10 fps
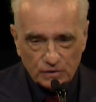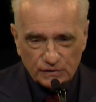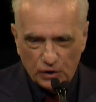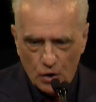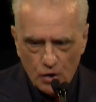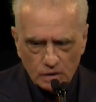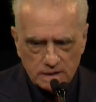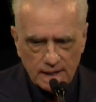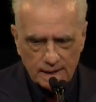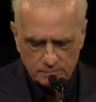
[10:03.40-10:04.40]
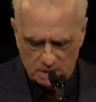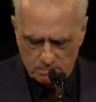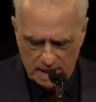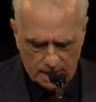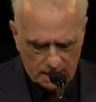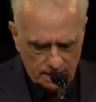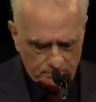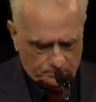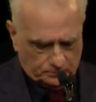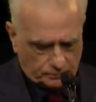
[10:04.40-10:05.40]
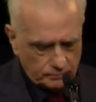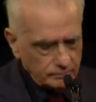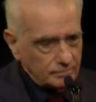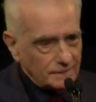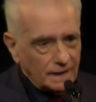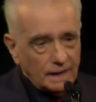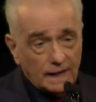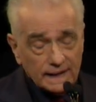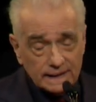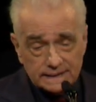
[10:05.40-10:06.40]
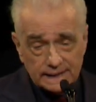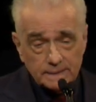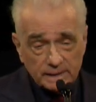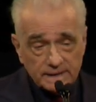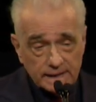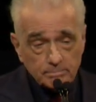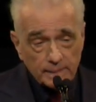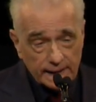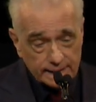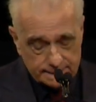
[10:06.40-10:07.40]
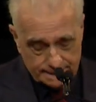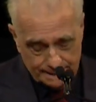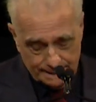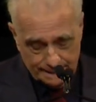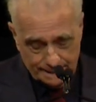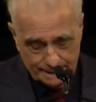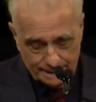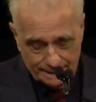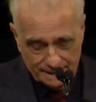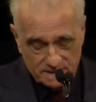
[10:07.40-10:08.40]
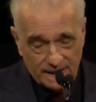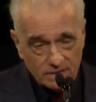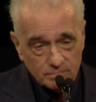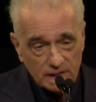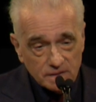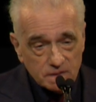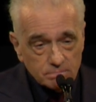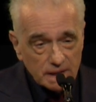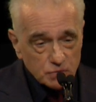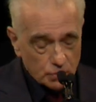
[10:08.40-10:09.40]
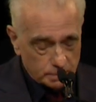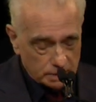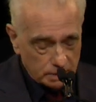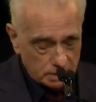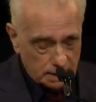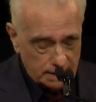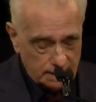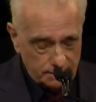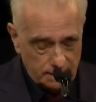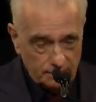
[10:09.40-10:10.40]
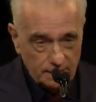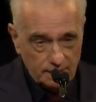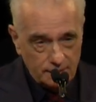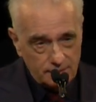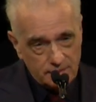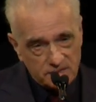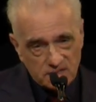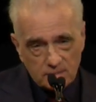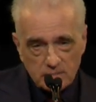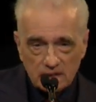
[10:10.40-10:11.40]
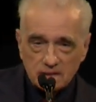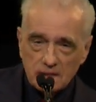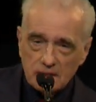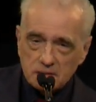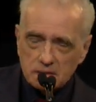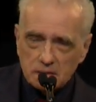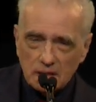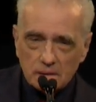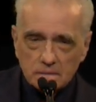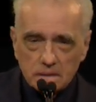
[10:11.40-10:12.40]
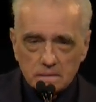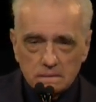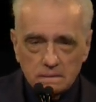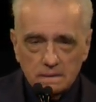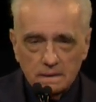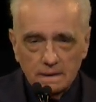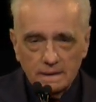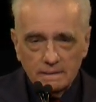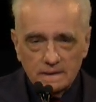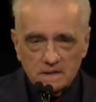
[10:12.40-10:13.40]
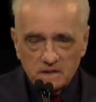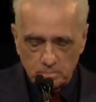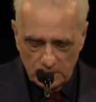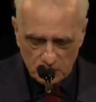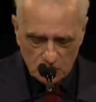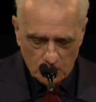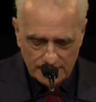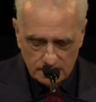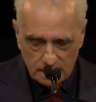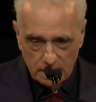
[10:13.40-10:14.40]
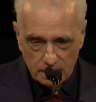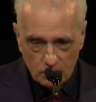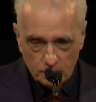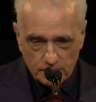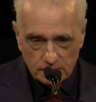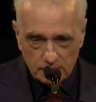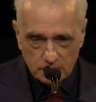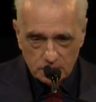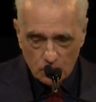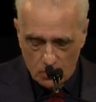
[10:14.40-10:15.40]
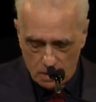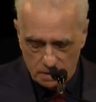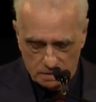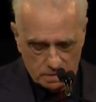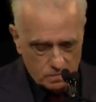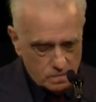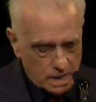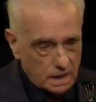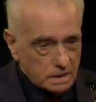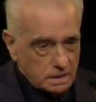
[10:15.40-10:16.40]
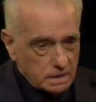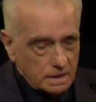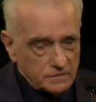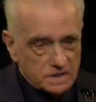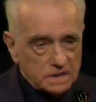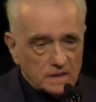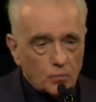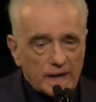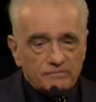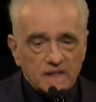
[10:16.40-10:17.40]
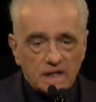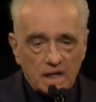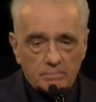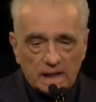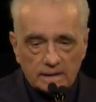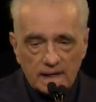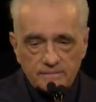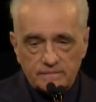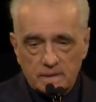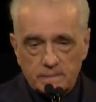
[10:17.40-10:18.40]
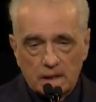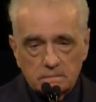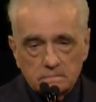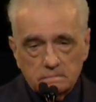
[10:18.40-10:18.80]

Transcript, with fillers: a long time to make. I got to tell you, but the impact it's had on me is immeasurable. You could say meditation, I don't know. There's a spirituality that opened the door to just another way of thinking about life and about